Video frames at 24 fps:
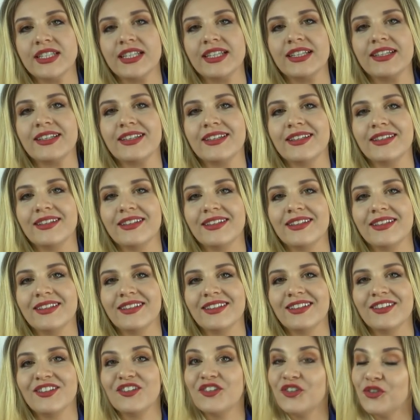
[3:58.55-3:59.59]

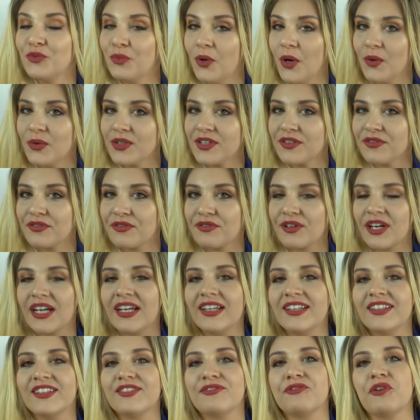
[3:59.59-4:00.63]
a
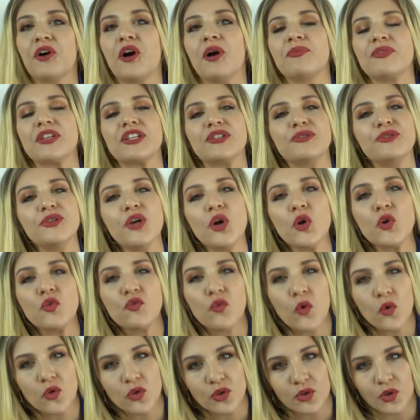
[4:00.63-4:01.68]
phrase from the New York
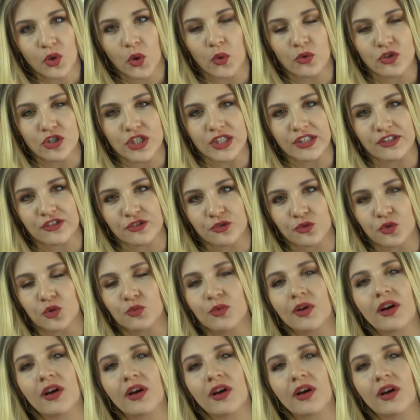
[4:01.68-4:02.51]
Vocal Coaching School,